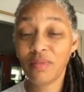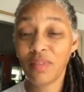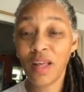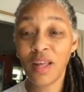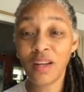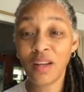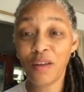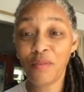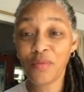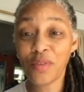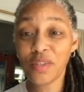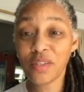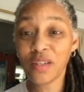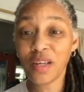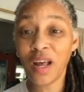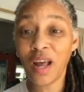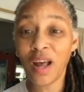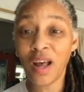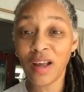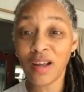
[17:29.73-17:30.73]
I love the
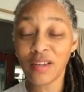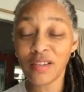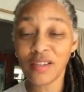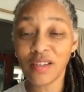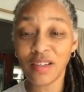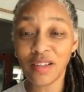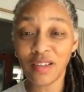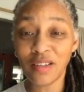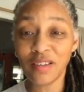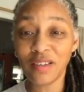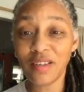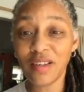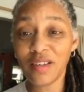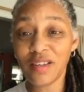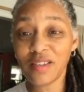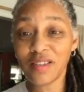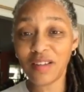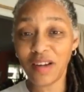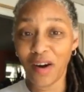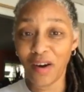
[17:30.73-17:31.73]
skies and
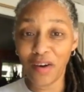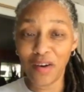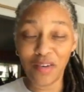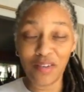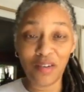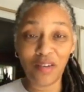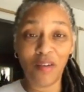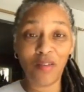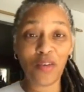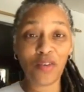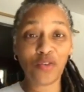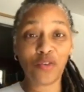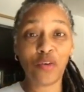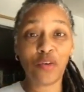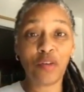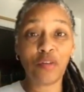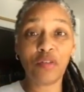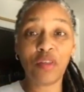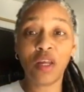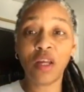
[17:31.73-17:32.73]
stars and all that
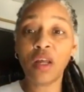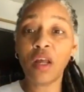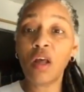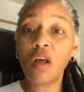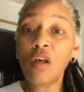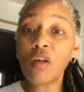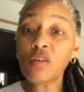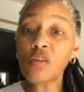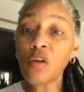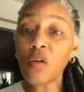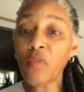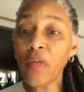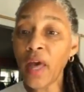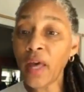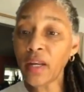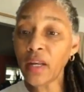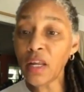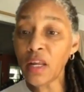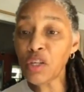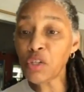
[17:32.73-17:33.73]
sort of thing. So
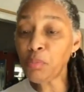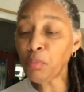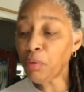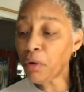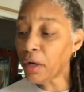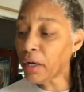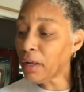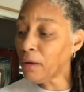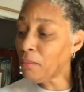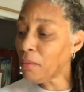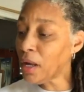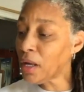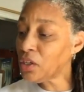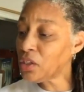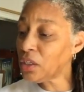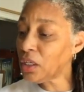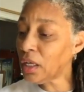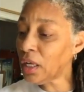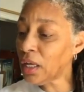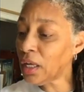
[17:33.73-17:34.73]
that is pretty
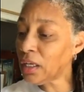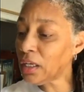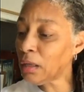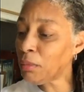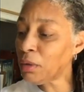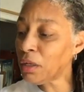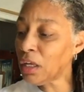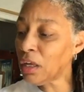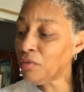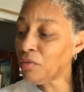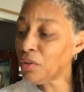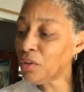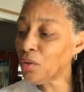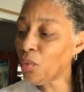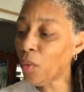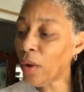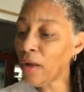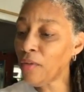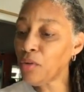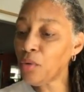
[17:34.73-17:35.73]
much it. Let me give you the
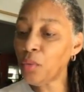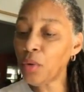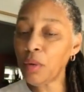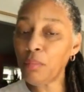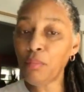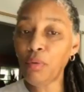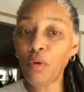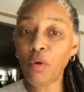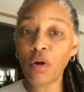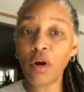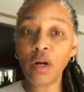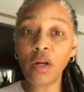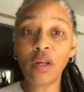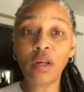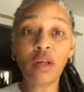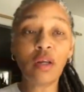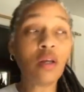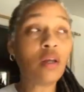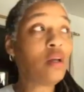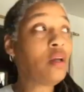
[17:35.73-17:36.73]
weather report.
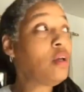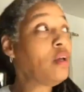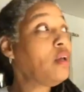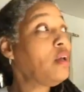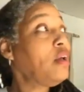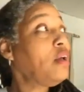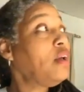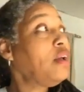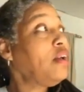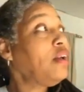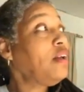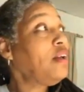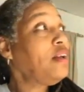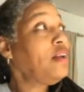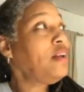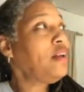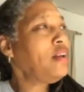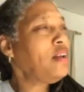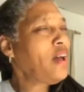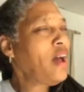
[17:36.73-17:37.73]

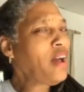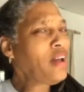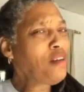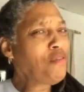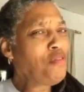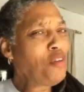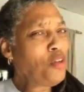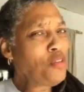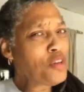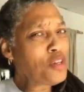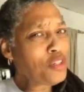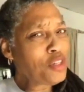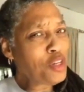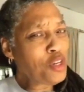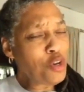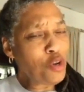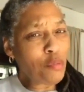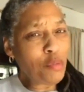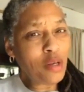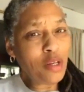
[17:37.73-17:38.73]
I can feel that it's
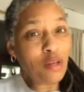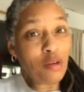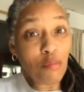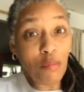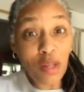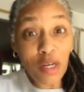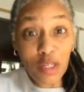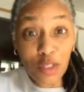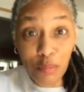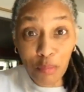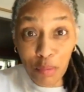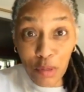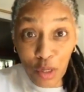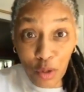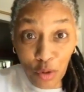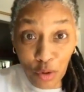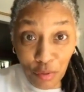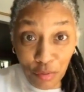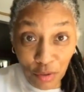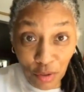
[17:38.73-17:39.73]
humid, but it's
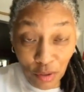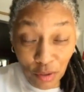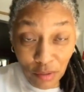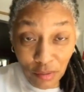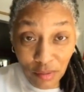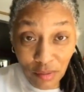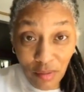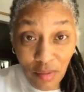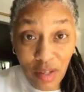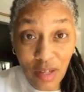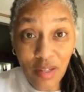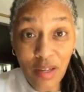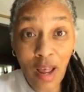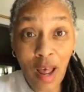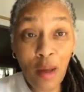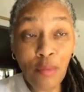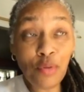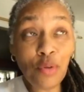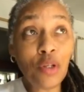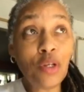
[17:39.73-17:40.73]
beautiful. It's
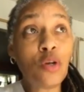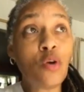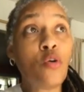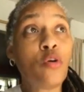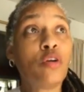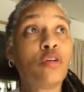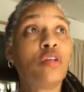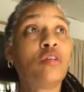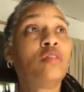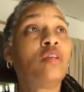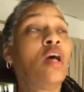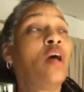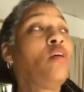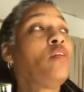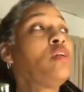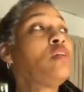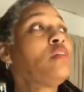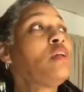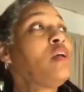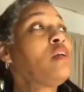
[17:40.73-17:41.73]
absolutely gorgeous
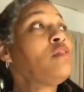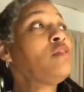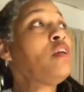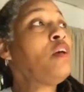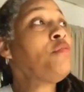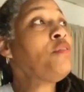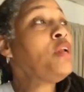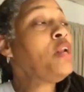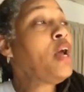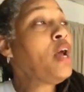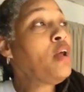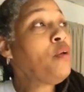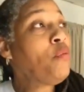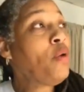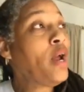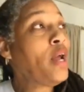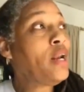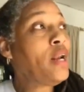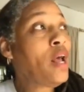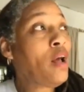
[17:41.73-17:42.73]
out. It's like 79
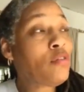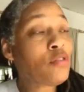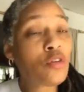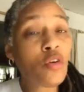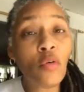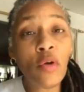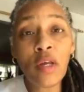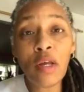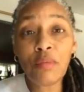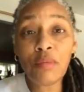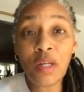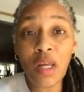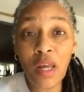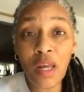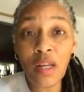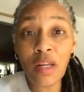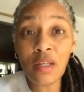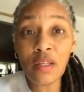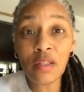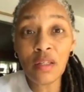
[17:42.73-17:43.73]
right now. It's going up to
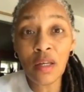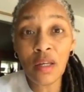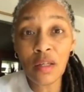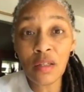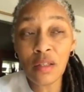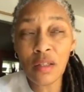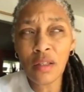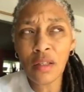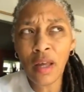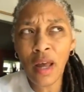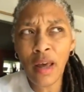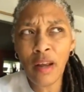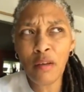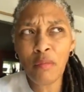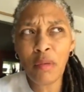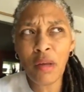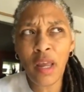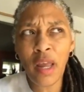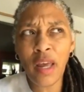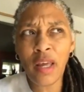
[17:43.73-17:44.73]
86. It's got to
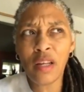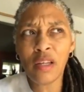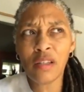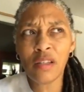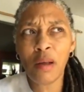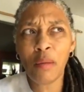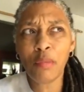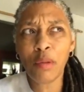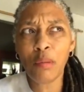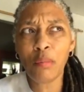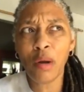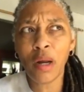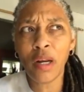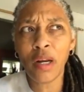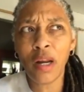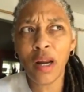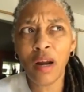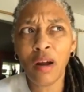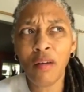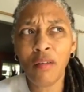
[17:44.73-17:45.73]
be 80 something by
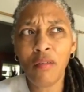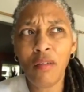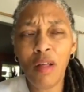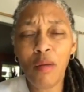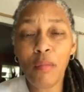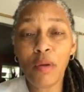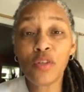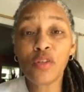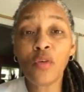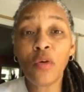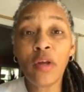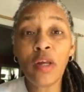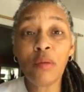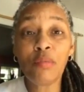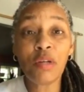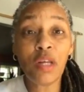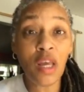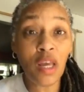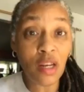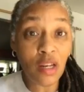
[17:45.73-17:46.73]
now, but it's going up
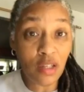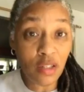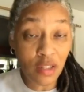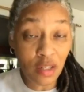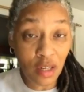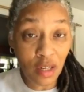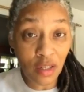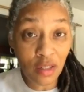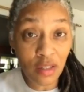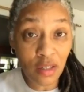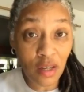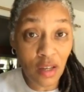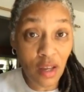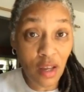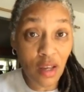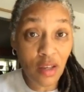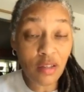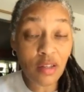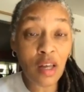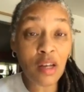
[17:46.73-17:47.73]
to 86.
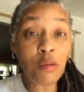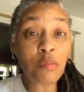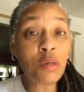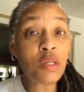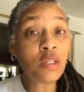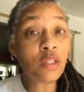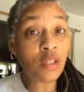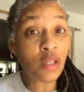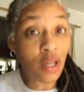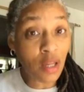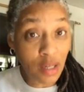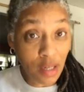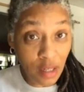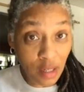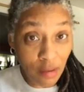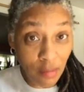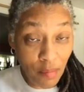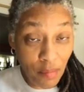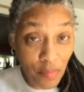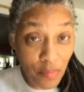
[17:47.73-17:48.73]
It's going to be sunny.